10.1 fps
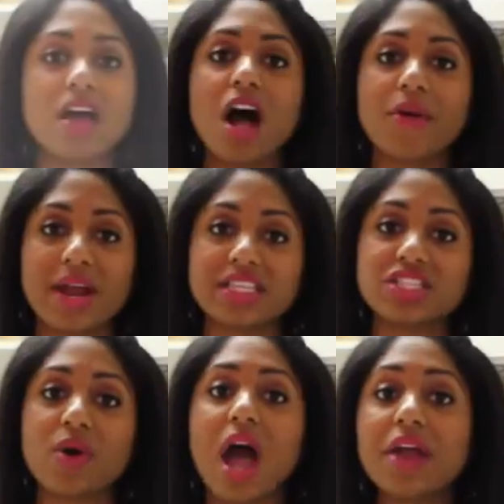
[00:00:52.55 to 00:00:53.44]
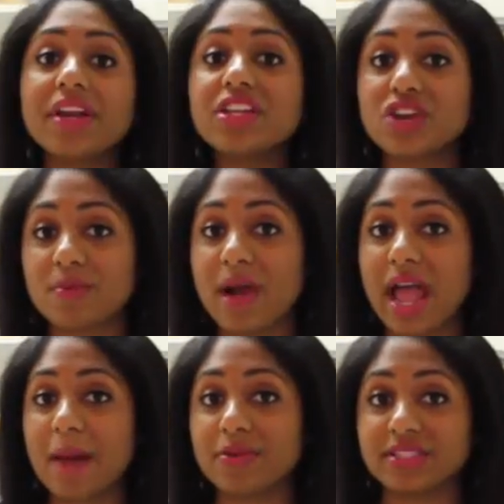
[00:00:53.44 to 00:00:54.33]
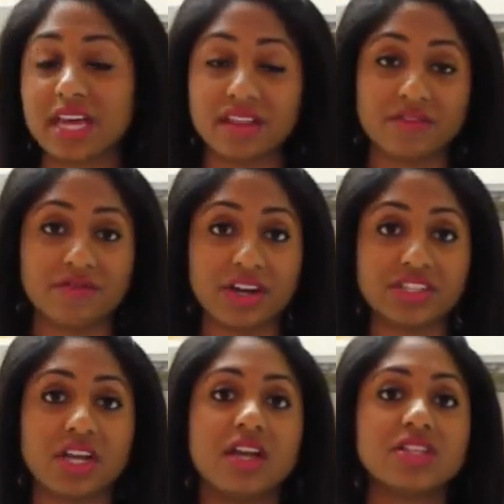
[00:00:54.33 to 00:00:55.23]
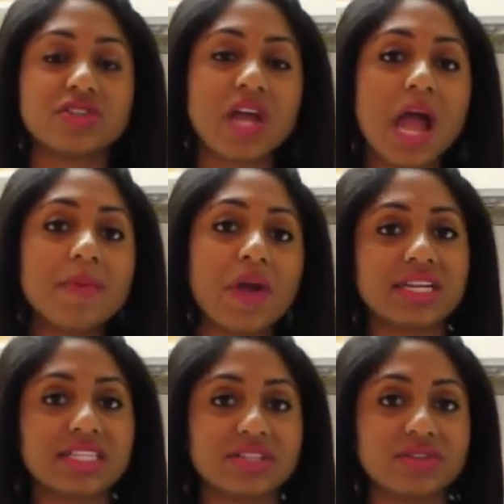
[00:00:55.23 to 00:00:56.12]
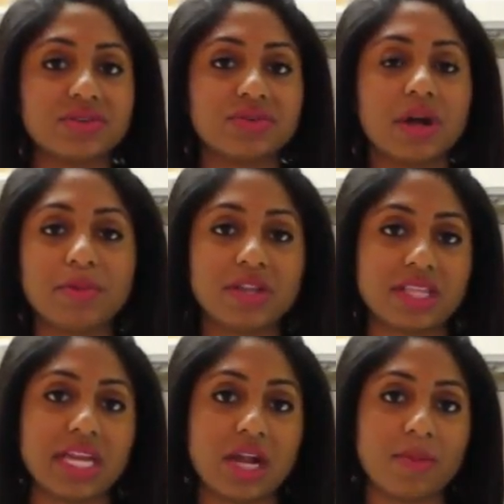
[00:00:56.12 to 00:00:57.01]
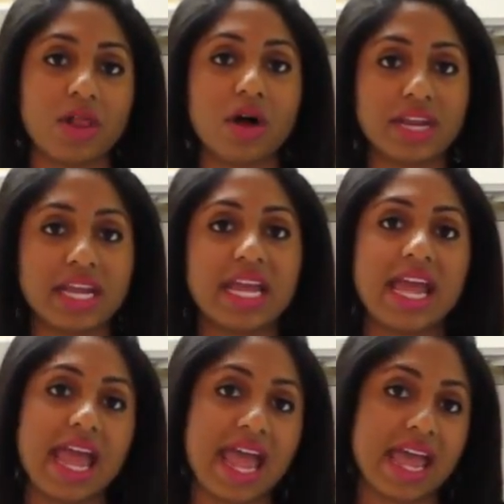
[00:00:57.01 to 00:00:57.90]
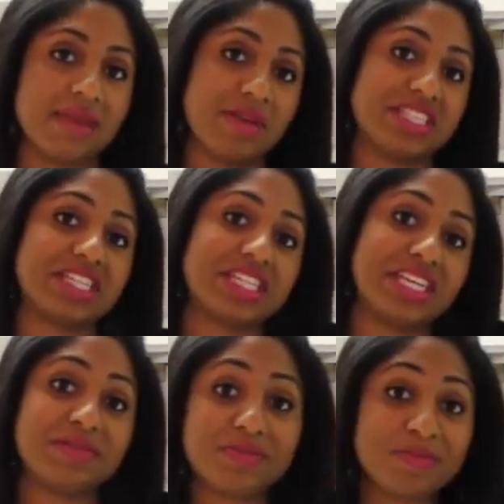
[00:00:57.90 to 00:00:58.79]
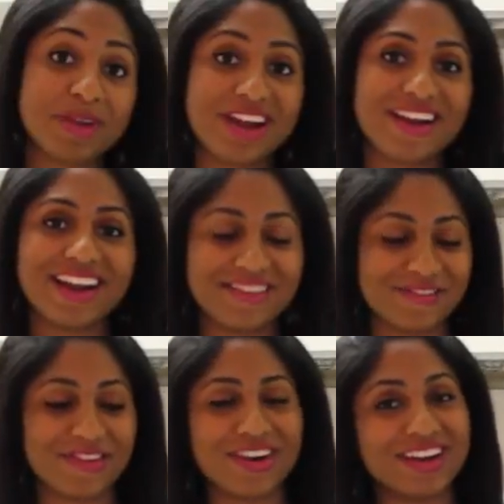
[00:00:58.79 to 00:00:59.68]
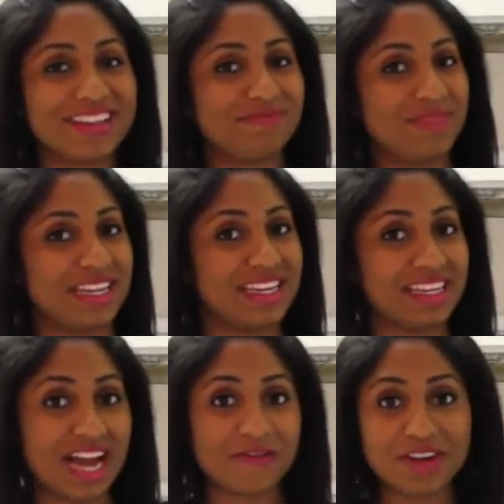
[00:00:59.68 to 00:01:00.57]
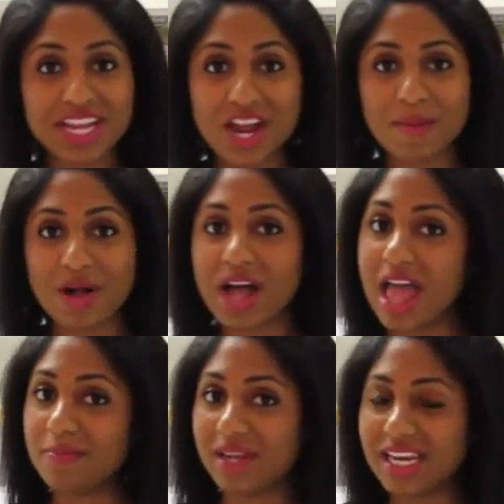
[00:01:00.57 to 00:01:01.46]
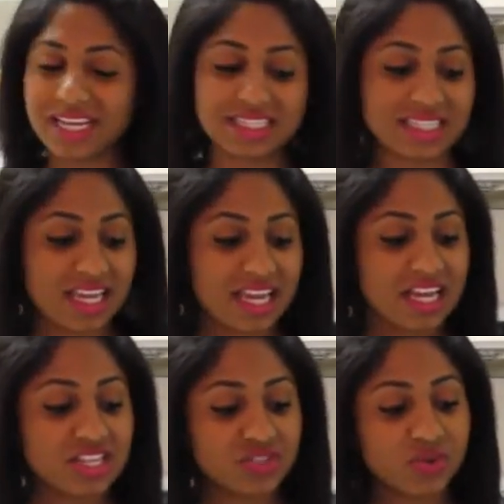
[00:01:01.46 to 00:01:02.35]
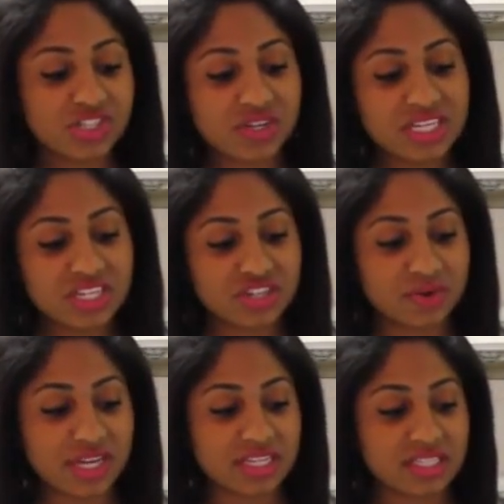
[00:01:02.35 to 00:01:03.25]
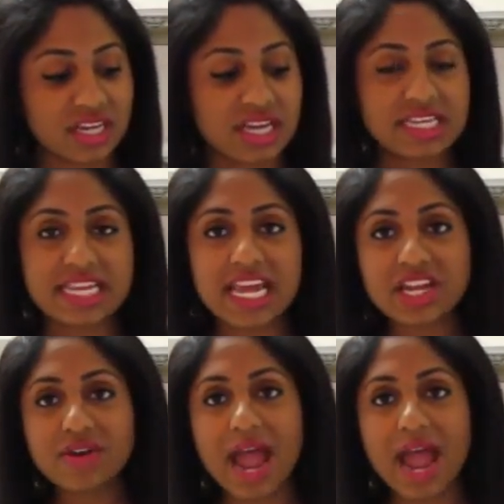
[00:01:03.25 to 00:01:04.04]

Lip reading: Alright, so I already took my apples out of the fridge. So now I'm ready to put the caramel on it and basically prepare it for being covered in caramel and peanuts. So what you need to do is take your